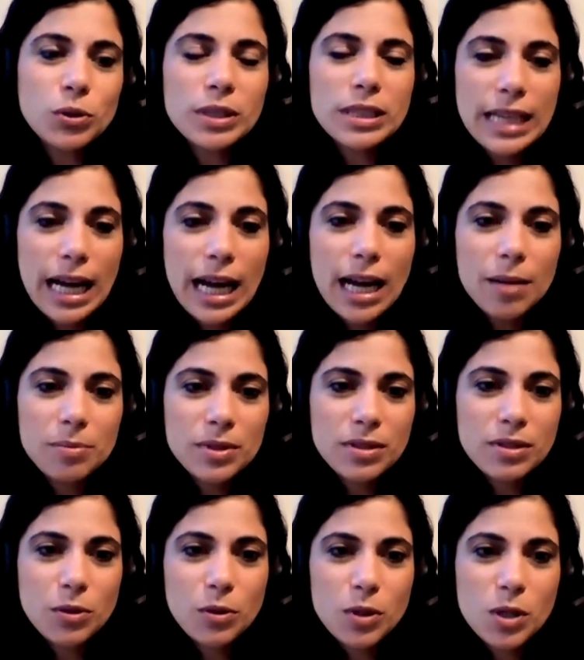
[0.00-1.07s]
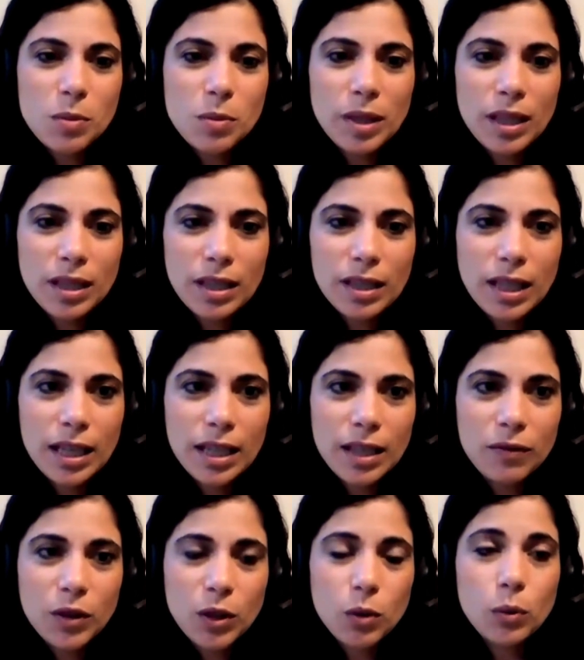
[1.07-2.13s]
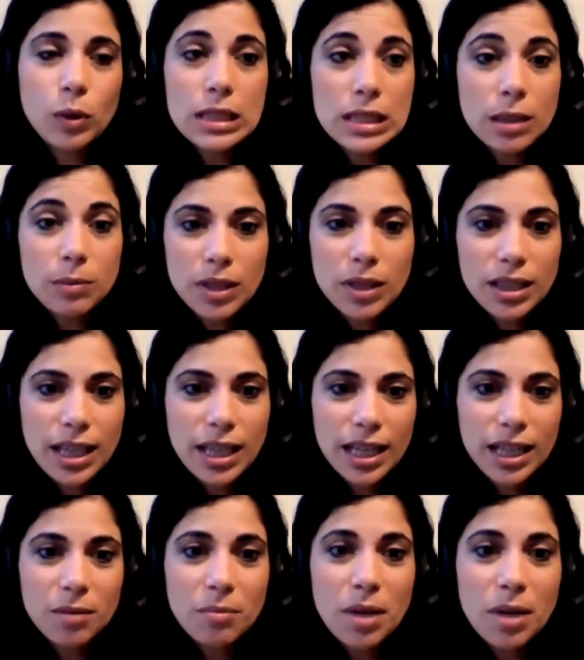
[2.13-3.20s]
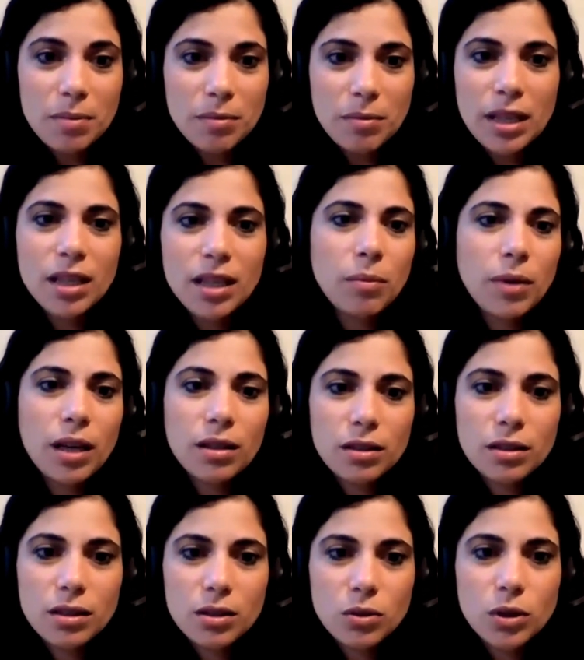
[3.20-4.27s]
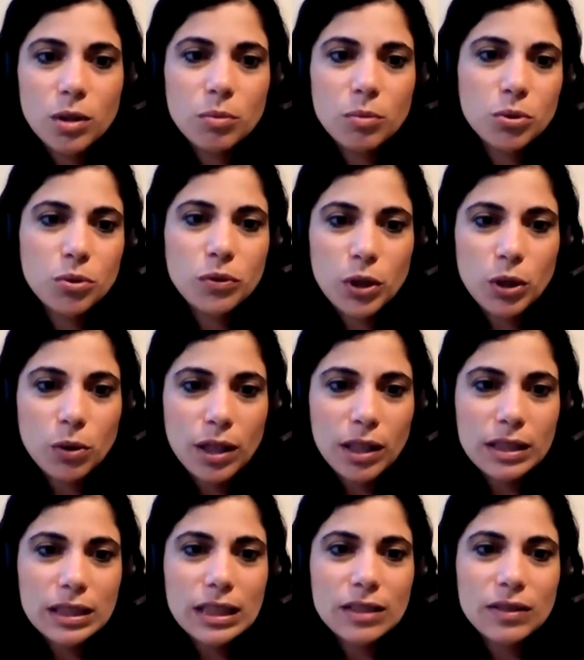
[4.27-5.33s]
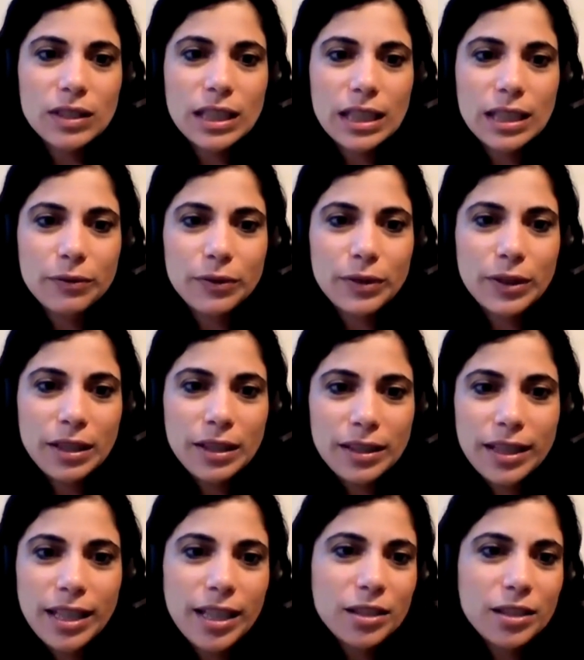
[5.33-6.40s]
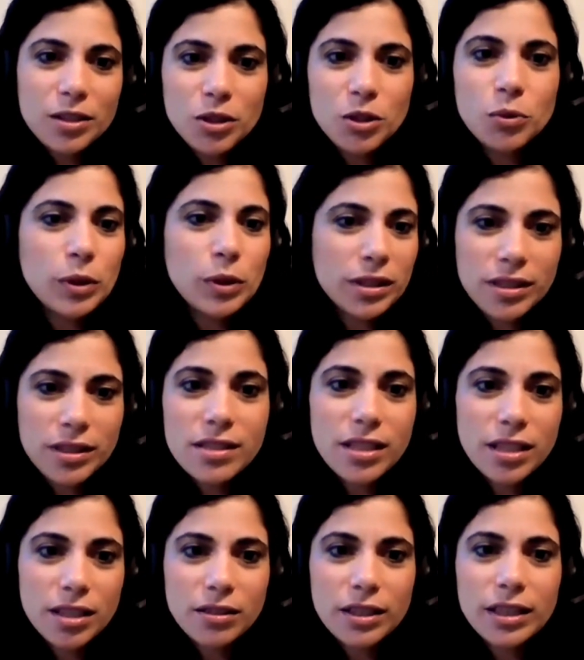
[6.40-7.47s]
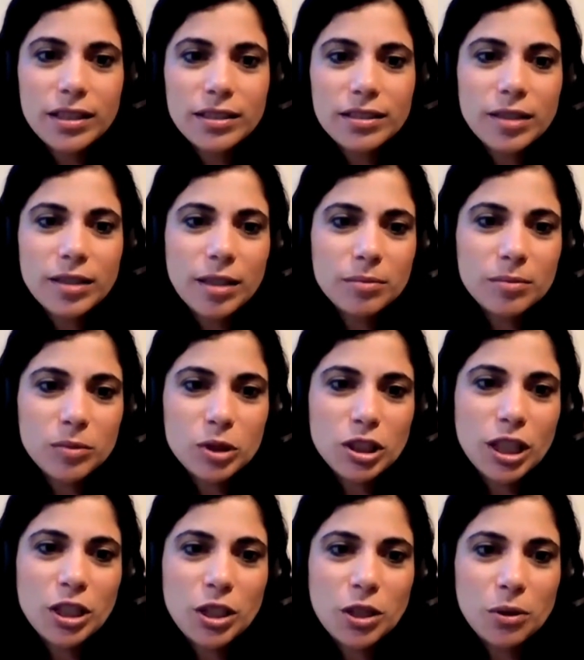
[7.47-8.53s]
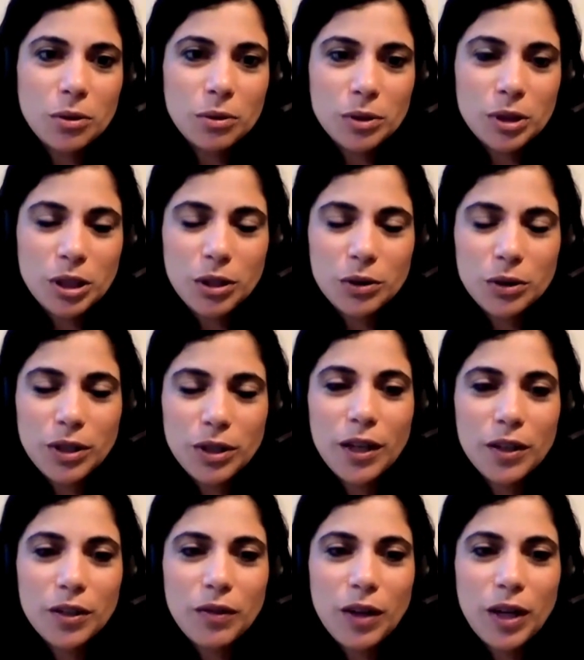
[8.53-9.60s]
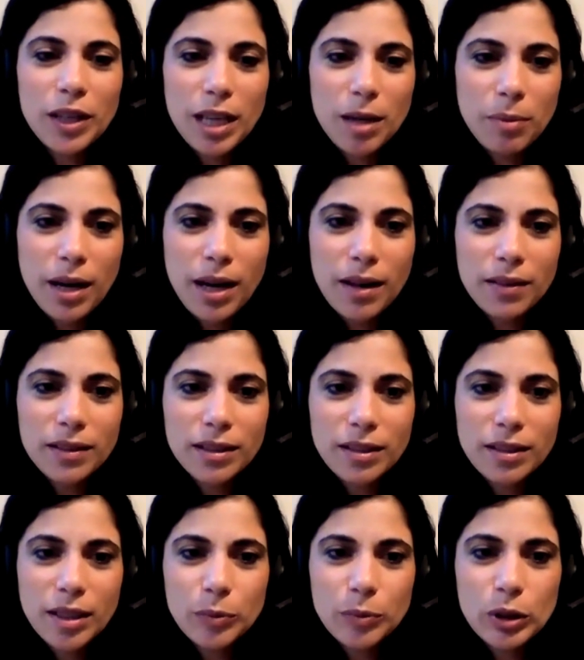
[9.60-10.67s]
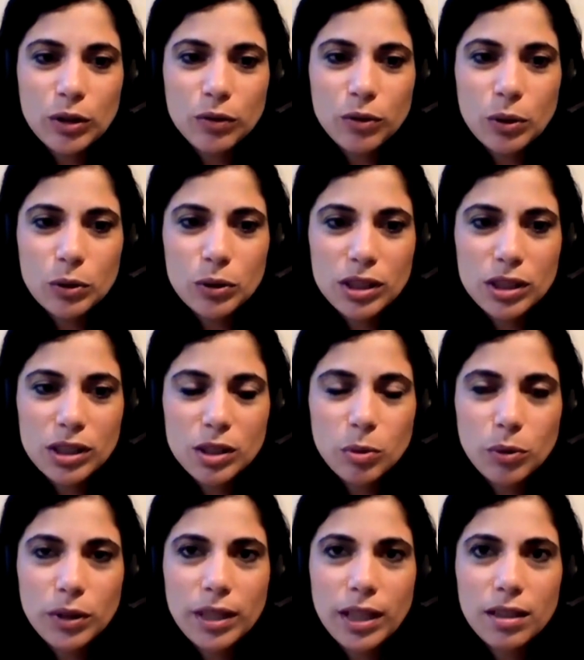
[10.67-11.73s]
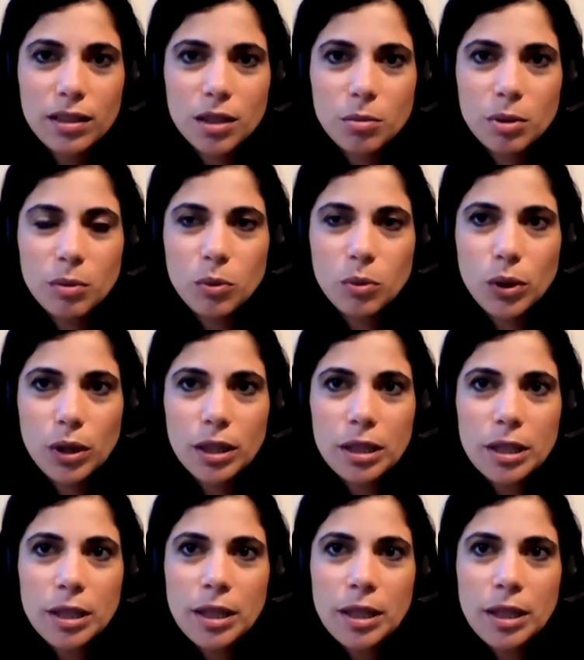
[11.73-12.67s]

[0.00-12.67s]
adapt, so to speak. And that if there was something that can maybe make it better or improve your quality of life, that you would consider it, which I know, you kind of on that path, and we look forward to exploring that a little bit more.